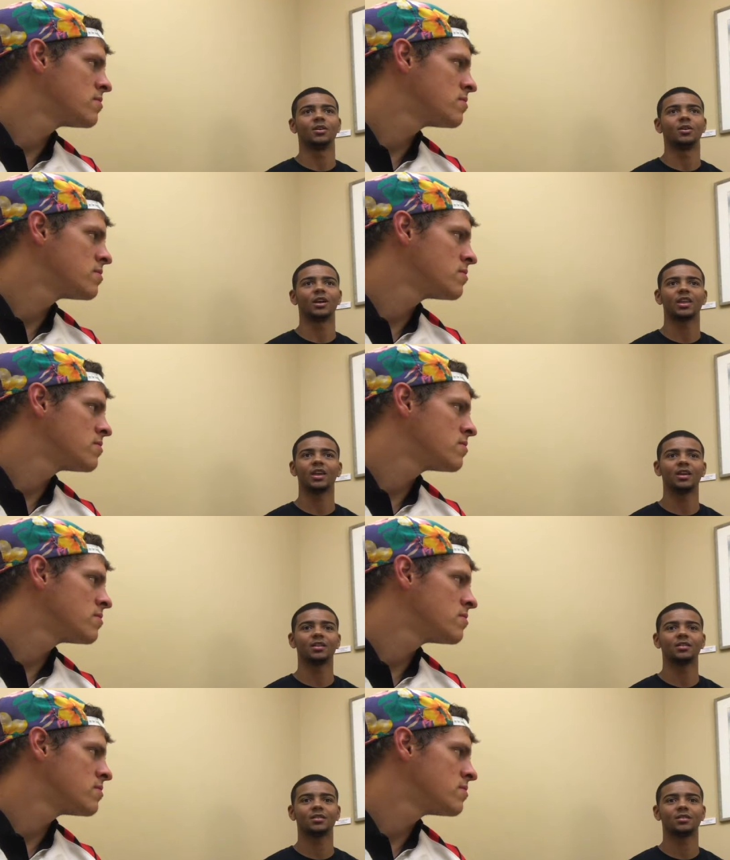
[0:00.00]
Speaker 1: know I
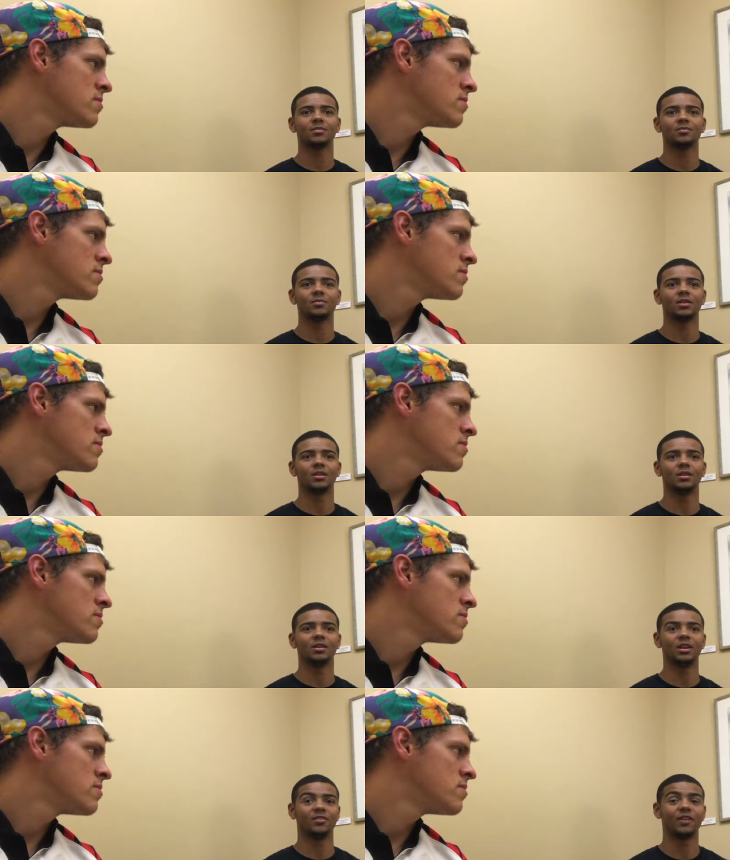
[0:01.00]
can't. Uh,
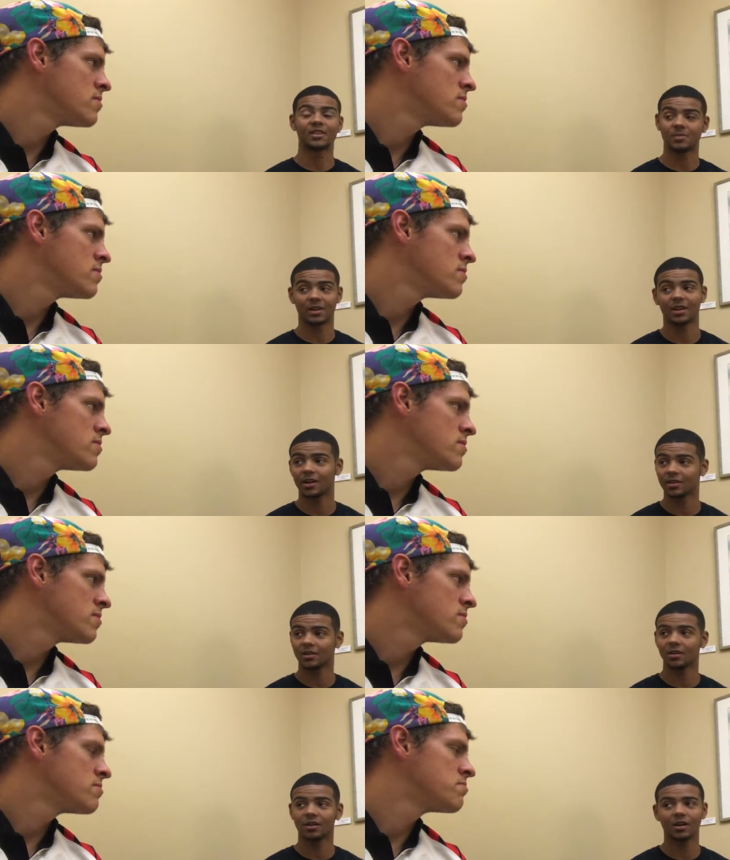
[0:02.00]
it affects my
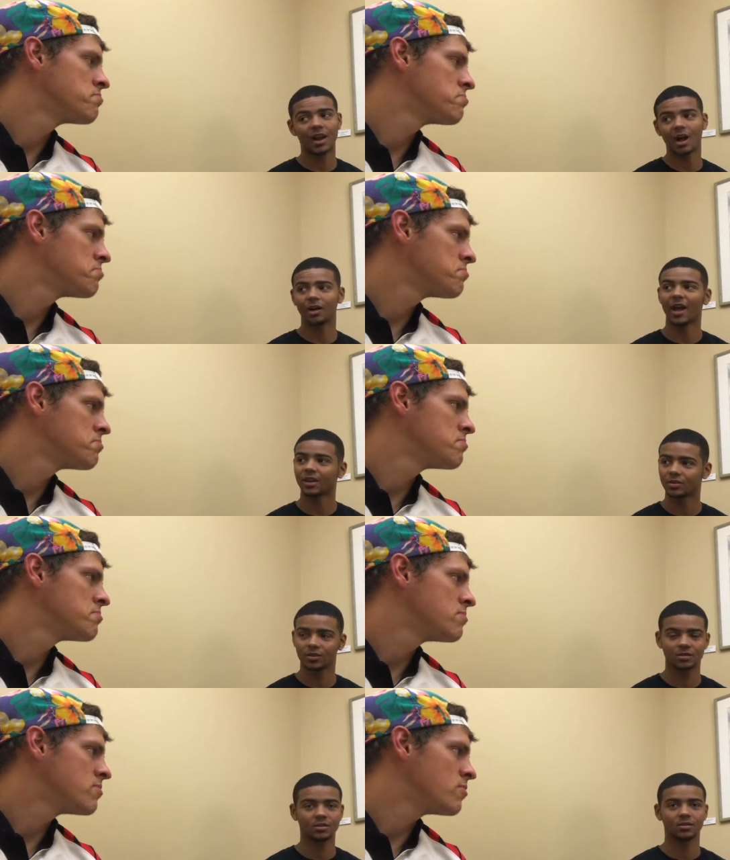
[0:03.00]
character and how I act
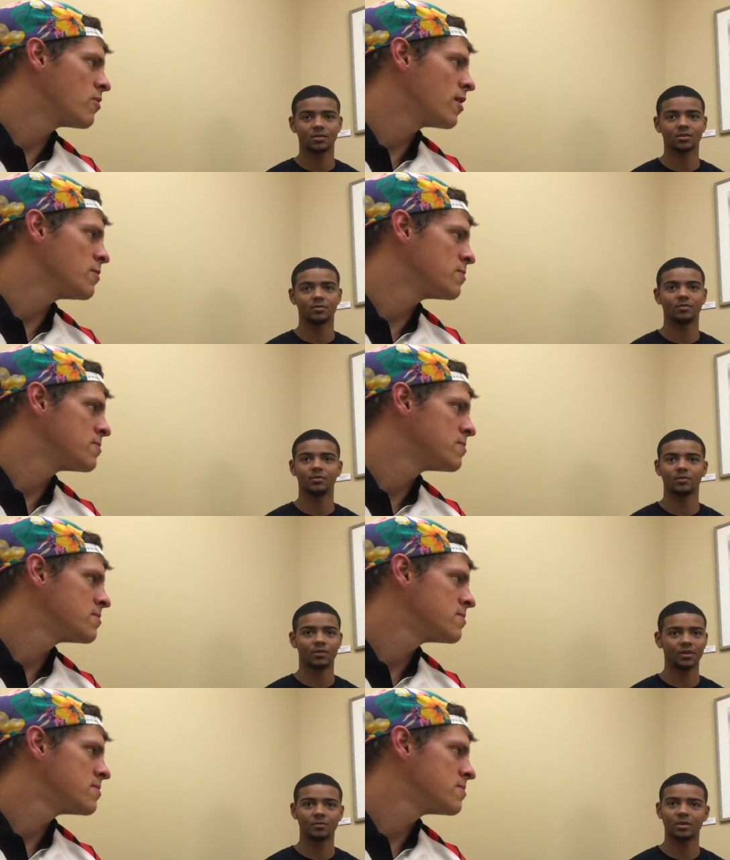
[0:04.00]
towards um,
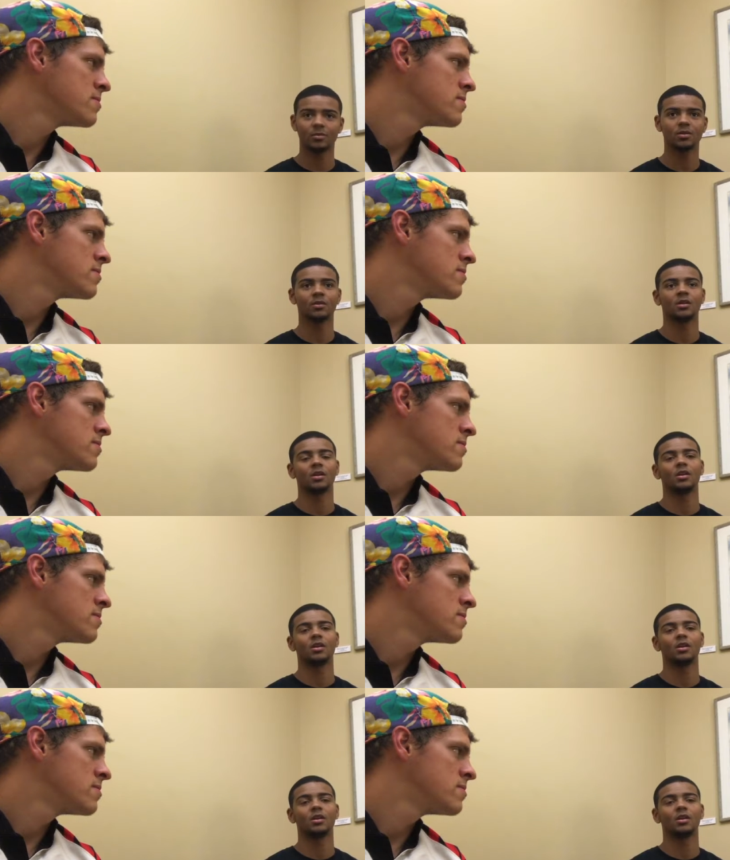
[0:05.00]
in front of people,